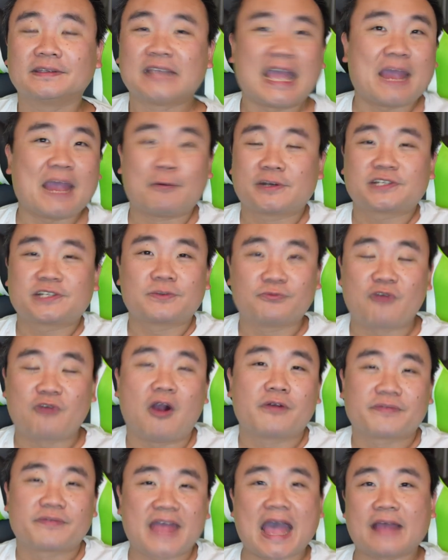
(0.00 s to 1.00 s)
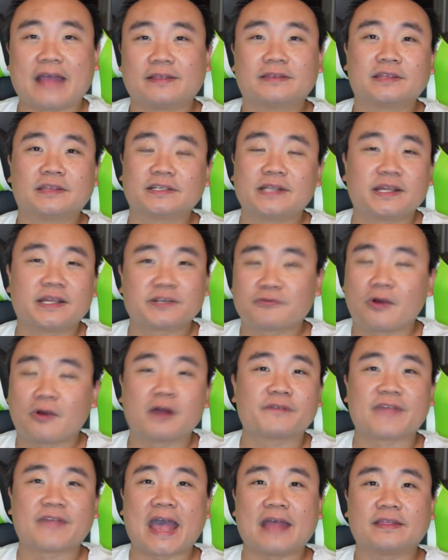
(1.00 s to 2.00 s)
Hey, what's wrong with that? There's nothing
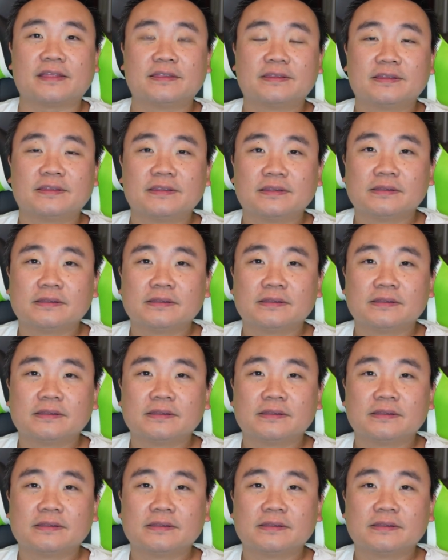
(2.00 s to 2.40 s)
wrong with that.